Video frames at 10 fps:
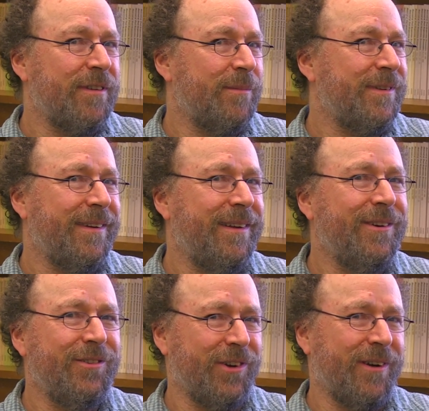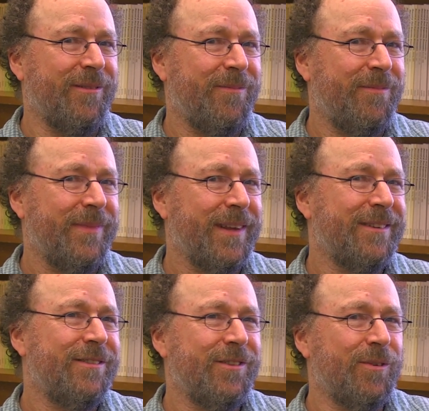substitution
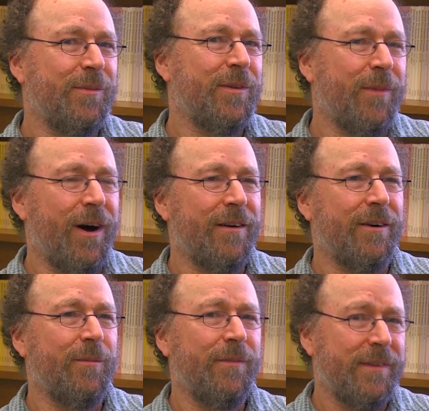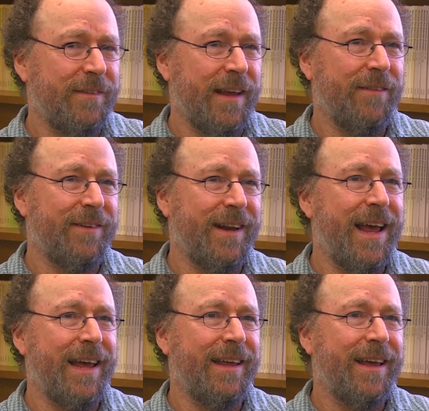consume tomorrow, save
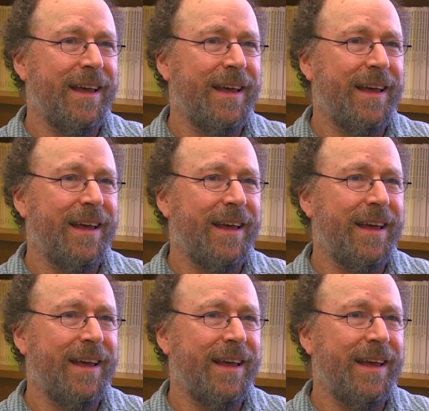today.